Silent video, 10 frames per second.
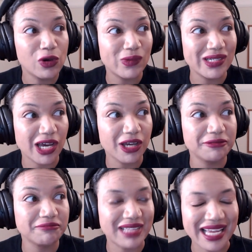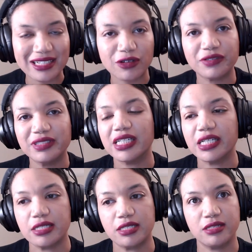we know it often
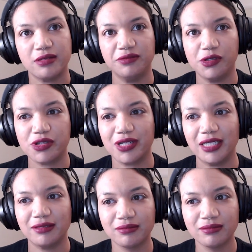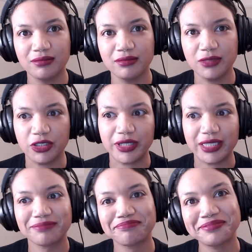does, unfortunately. Sorry.